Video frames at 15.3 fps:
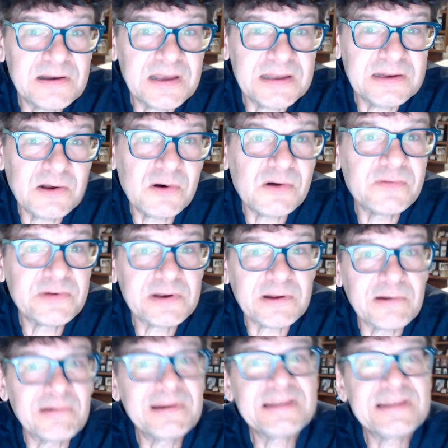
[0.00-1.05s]
and go over
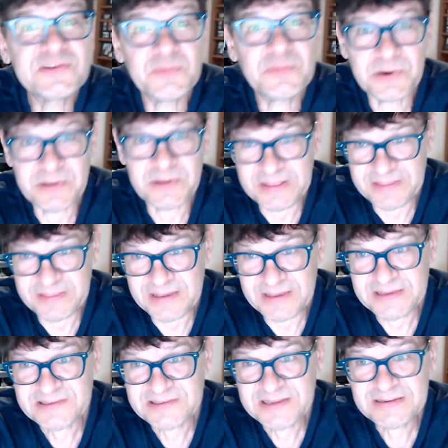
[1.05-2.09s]
cringeworthy
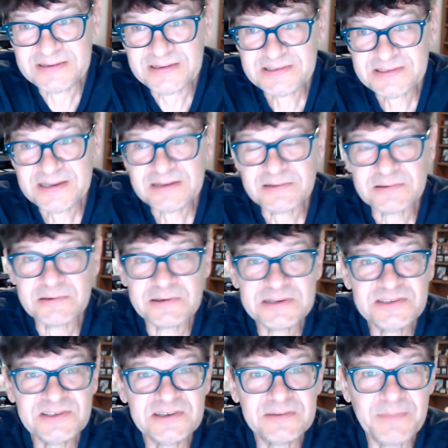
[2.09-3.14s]
things said to single
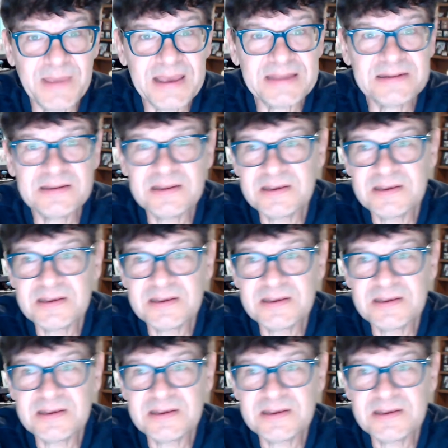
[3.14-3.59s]
Christian men.